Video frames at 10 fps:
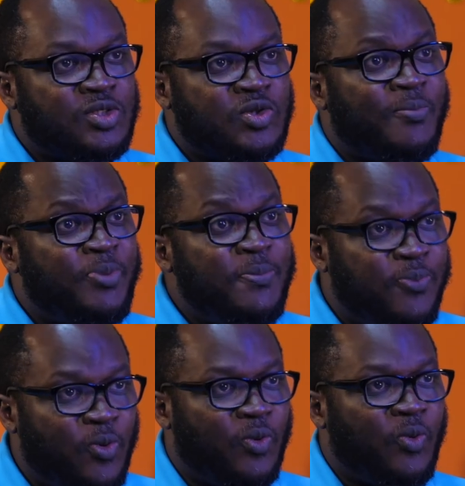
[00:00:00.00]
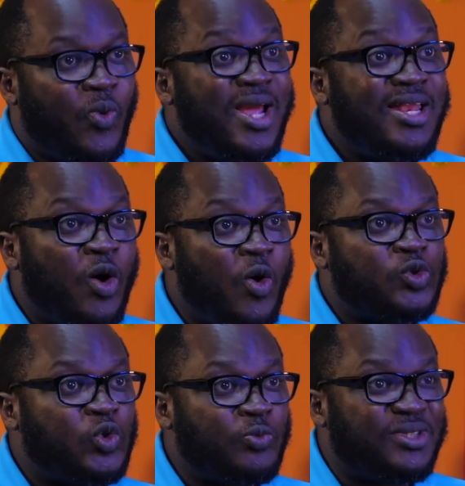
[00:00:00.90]
some people, when they
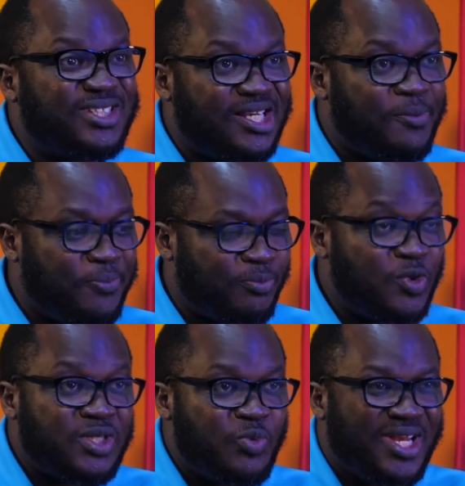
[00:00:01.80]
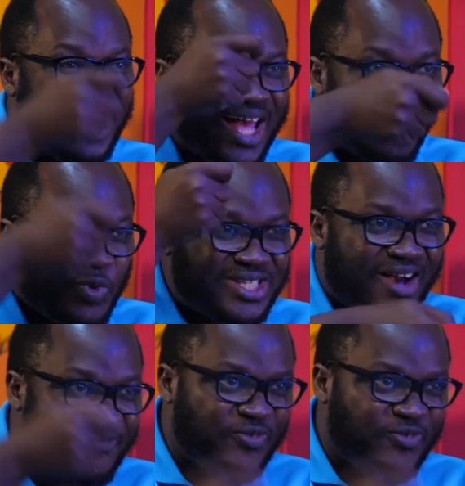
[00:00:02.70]
ought to be sleeping, mostly when they are with their